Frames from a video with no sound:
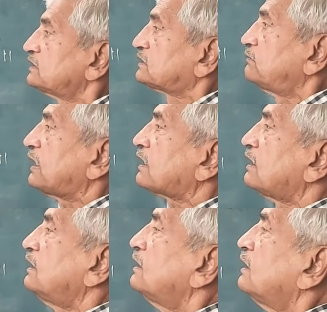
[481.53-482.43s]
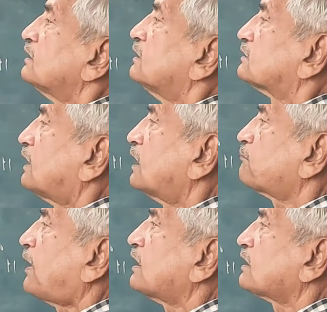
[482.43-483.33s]
Similarly, the
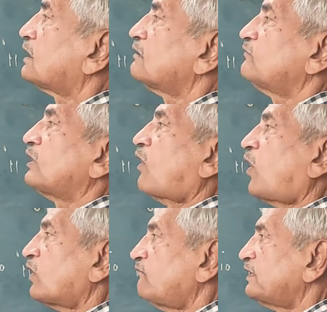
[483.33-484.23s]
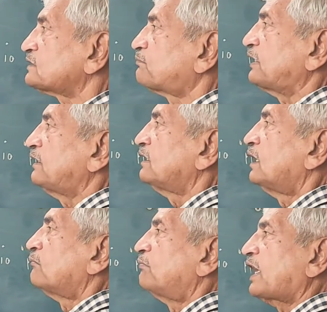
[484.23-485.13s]
third particle will always be
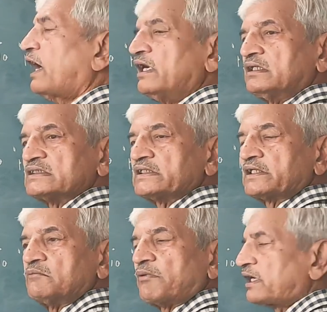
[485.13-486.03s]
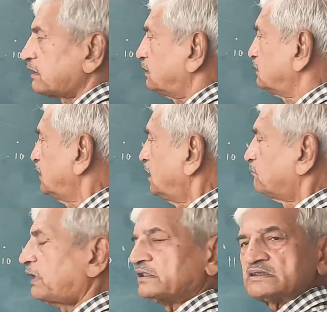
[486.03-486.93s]
behind the second particle
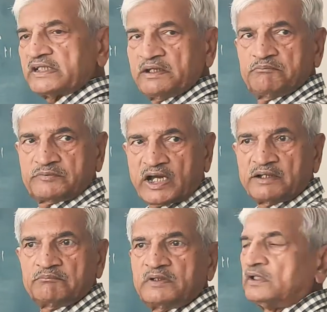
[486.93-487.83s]
by the same time.